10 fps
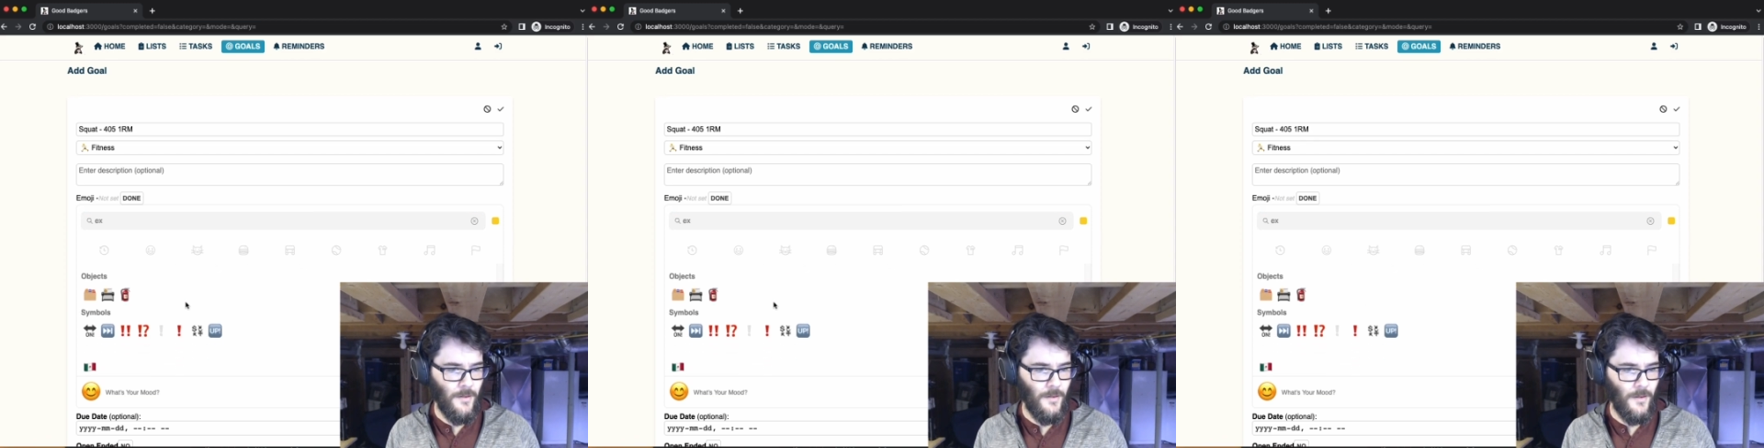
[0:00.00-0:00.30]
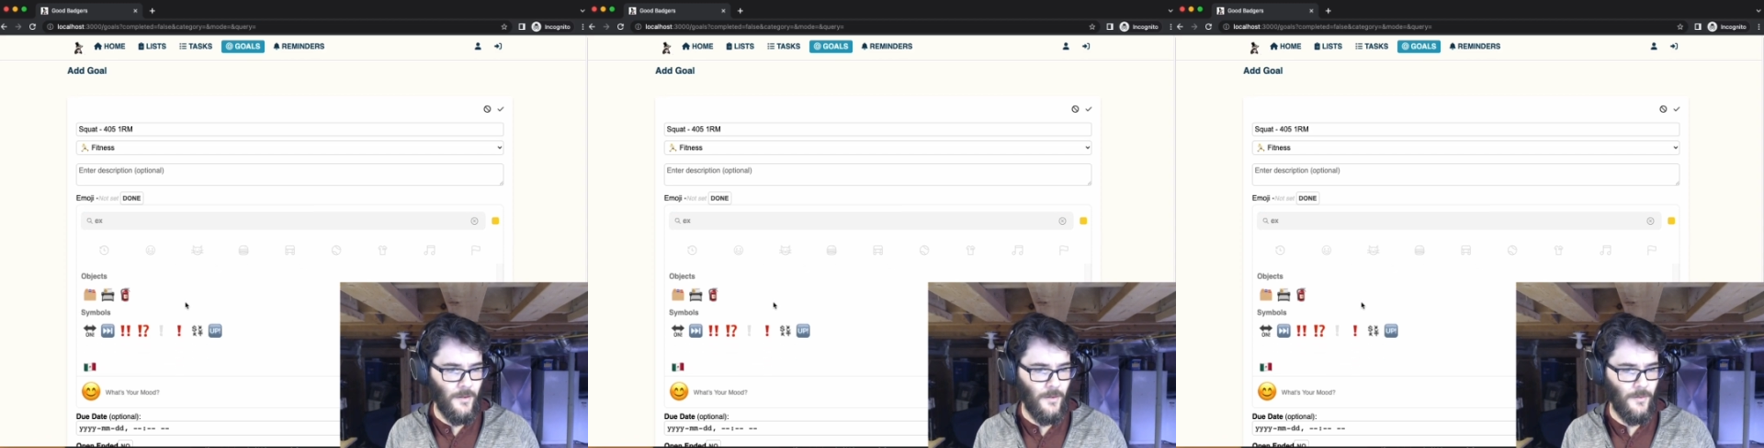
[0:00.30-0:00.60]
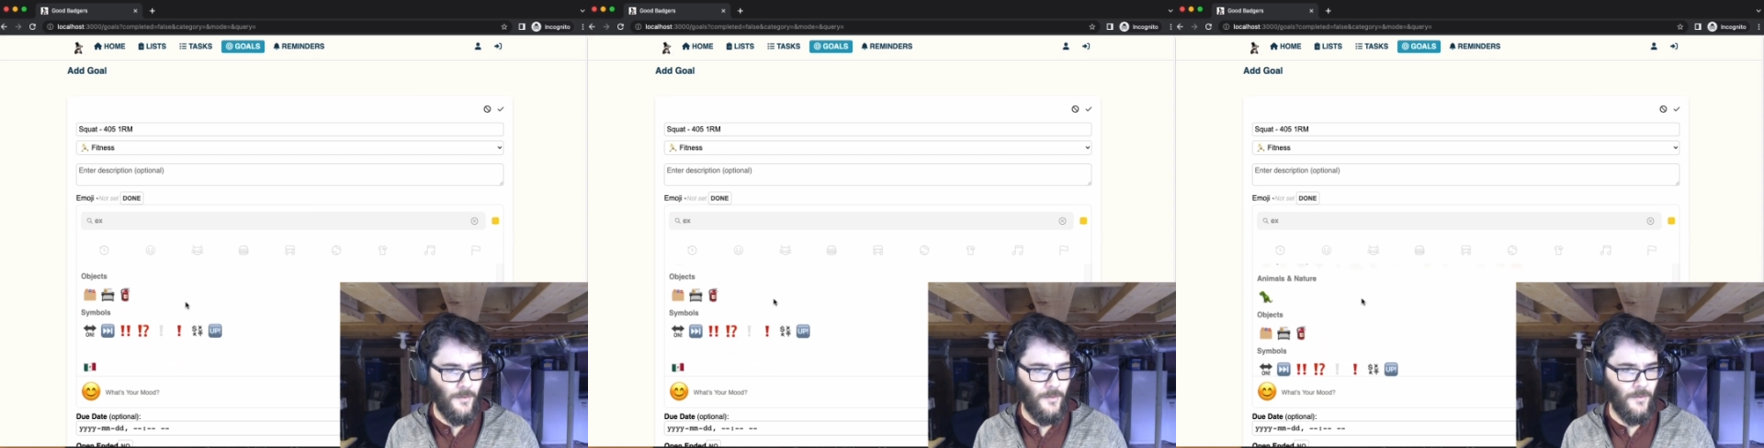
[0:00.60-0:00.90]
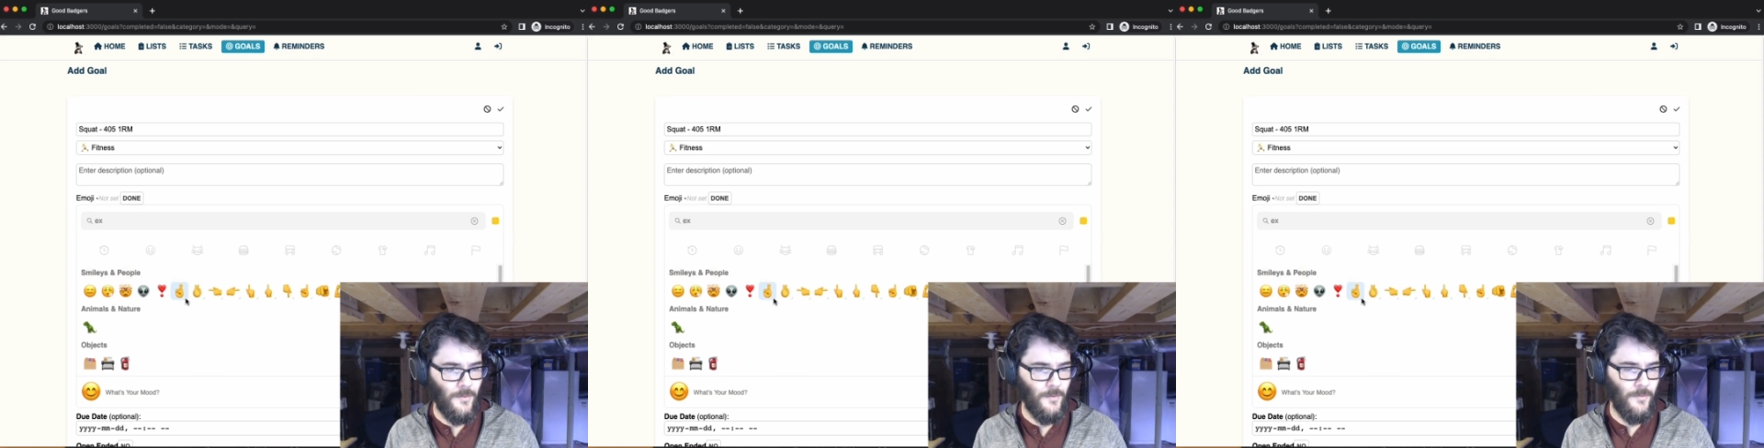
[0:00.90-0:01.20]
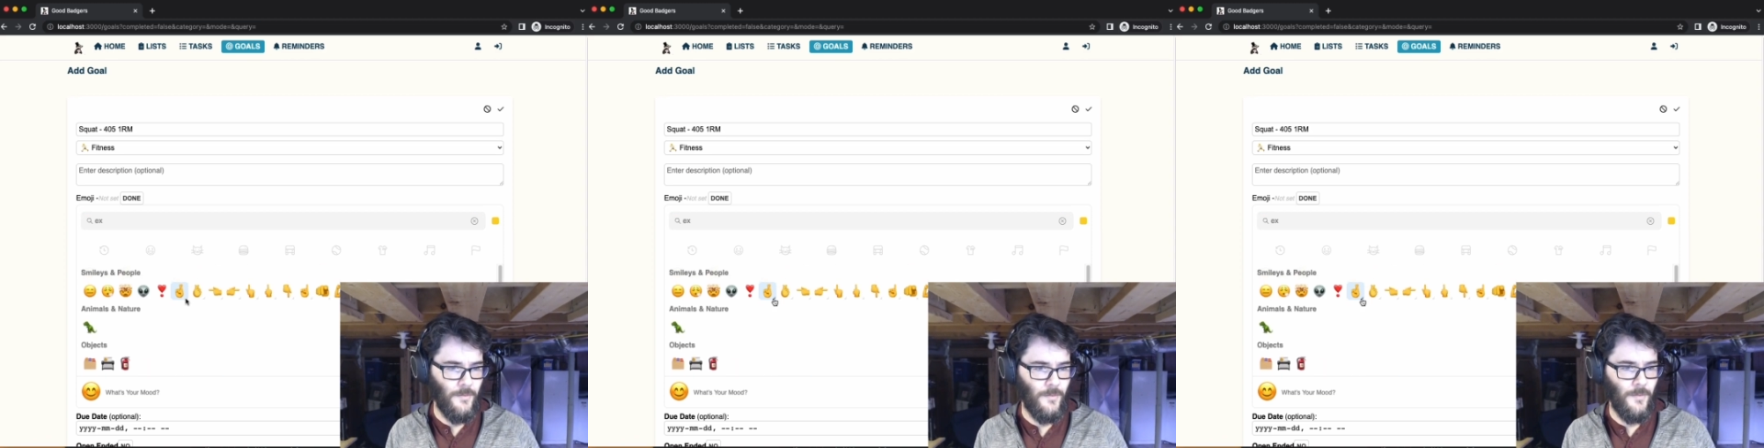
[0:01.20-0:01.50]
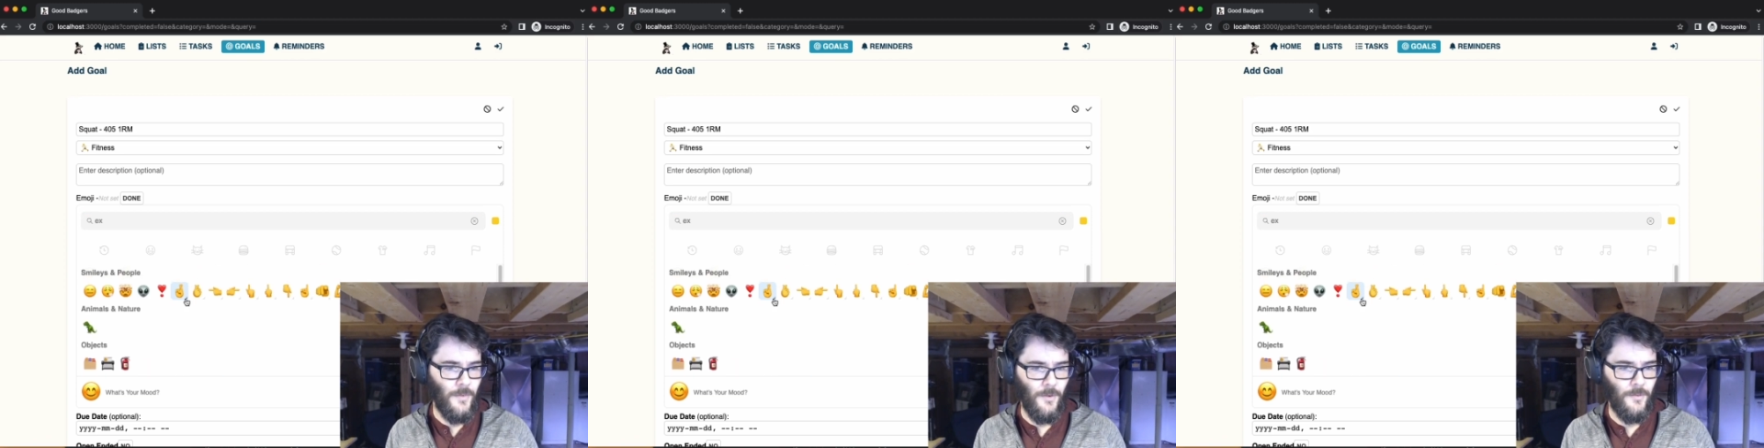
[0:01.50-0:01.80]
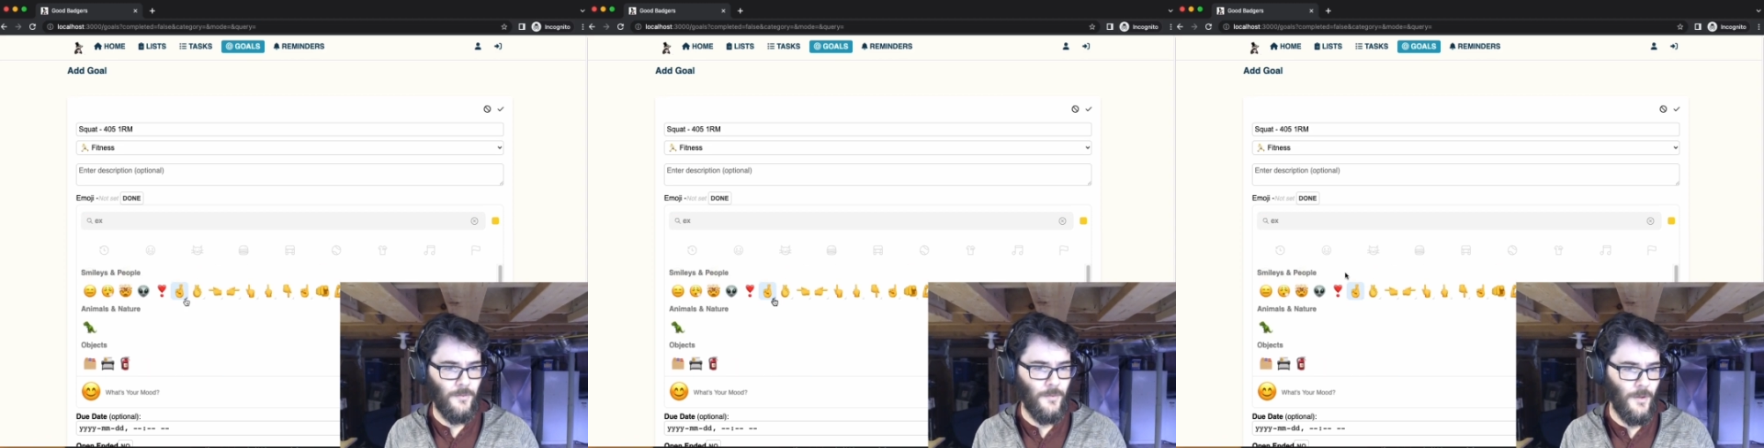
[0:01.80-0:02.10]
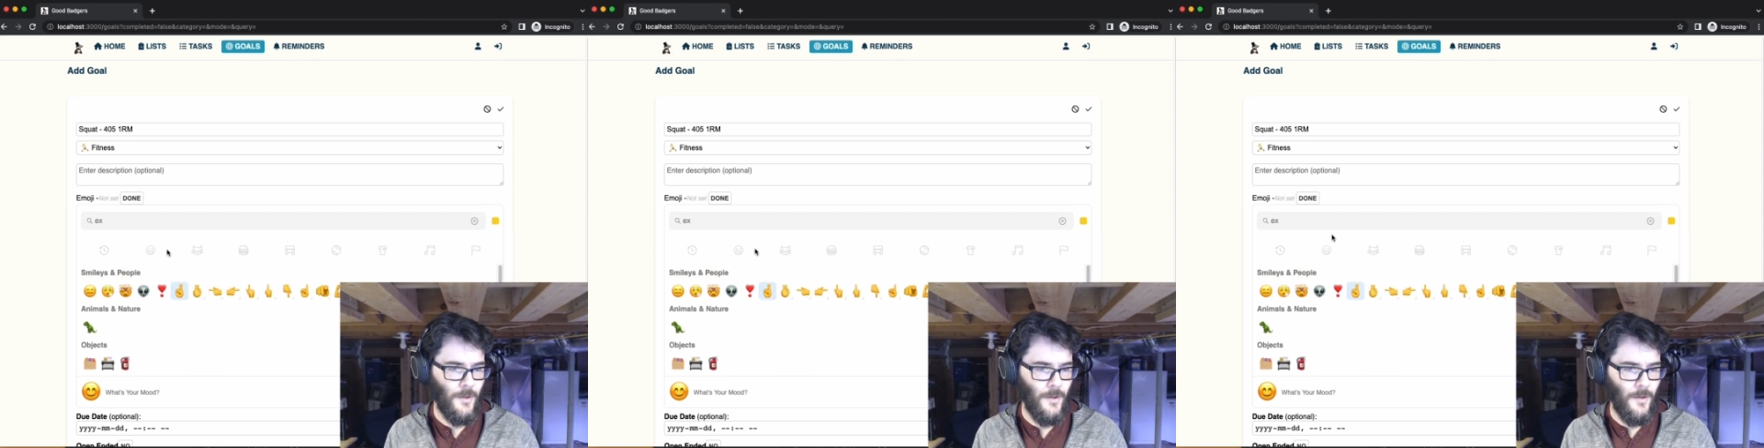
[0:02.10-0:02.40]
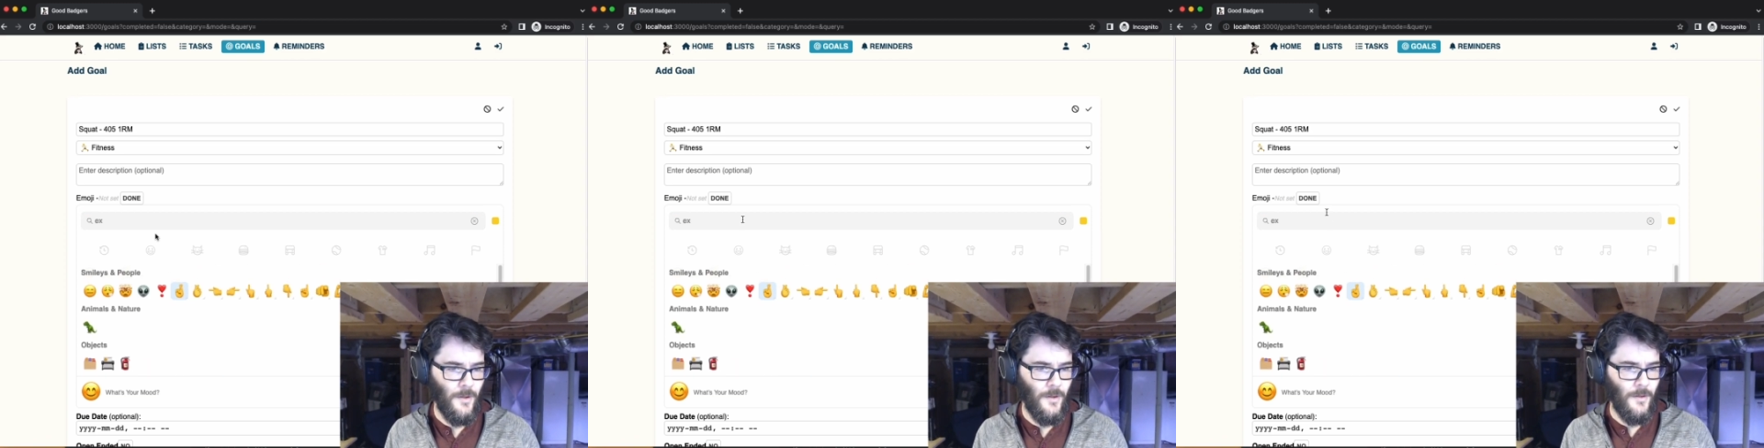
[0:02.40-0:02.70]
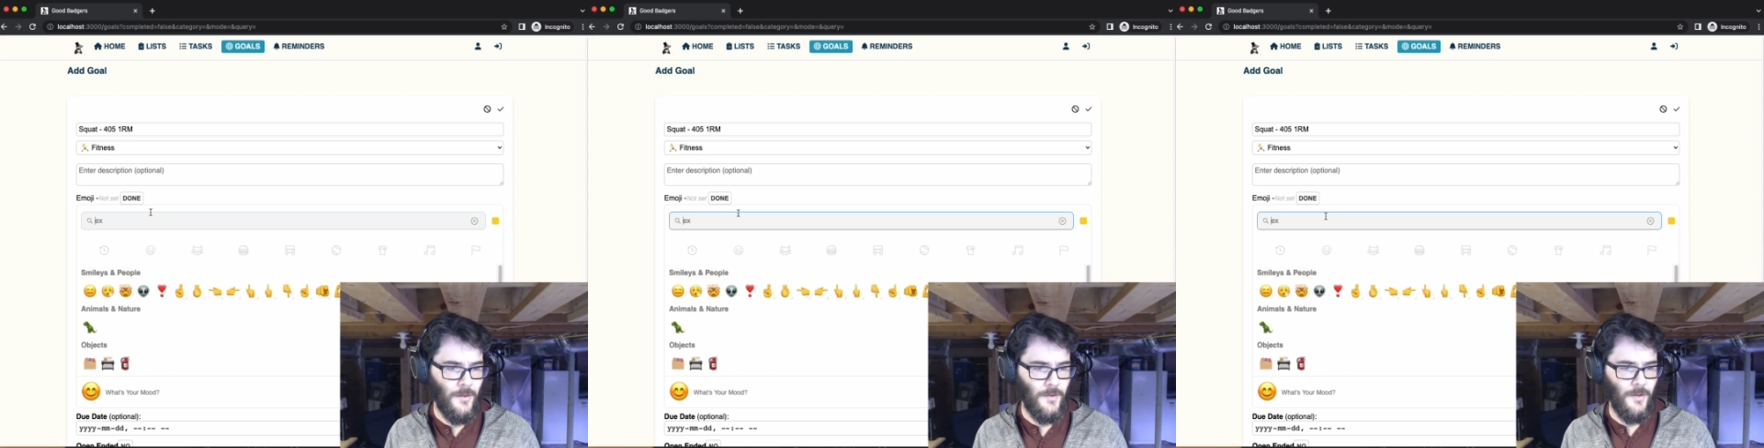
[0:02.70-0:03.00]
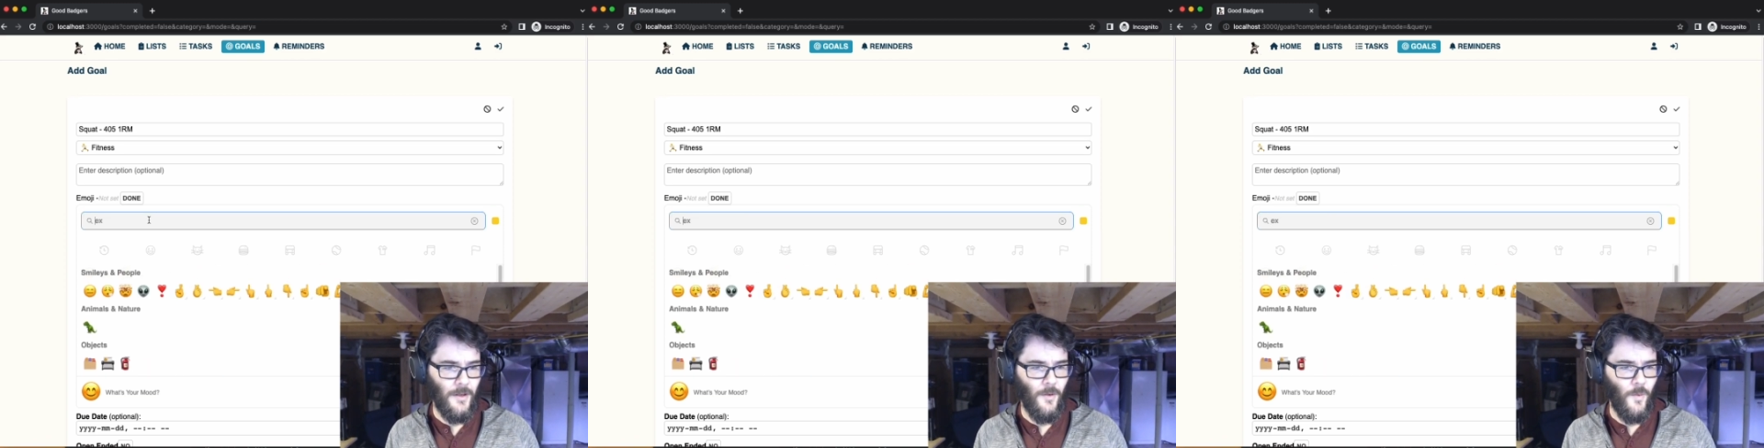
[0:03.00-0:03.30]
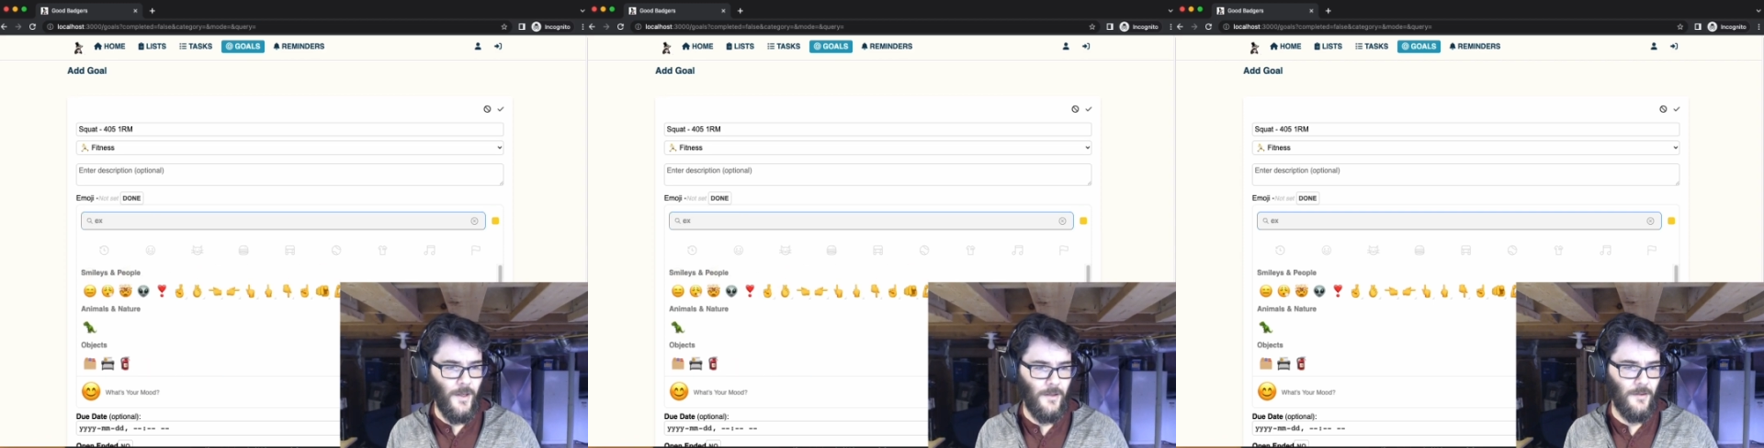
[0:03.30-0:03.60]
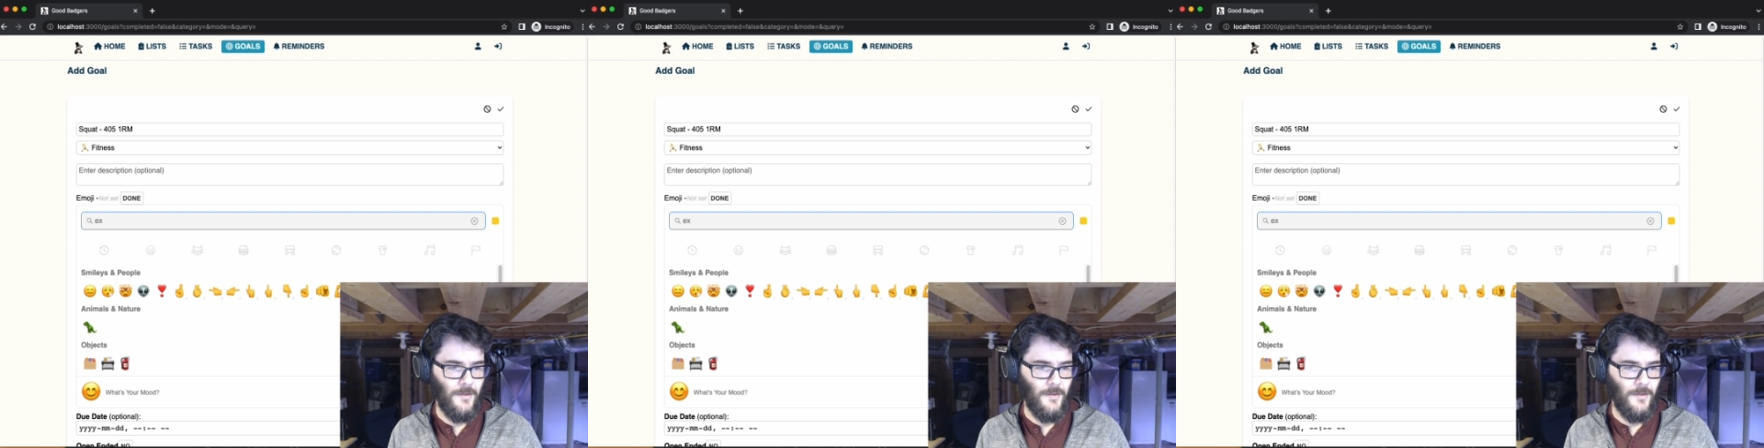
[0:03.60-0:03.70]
don't know, no, like a weight.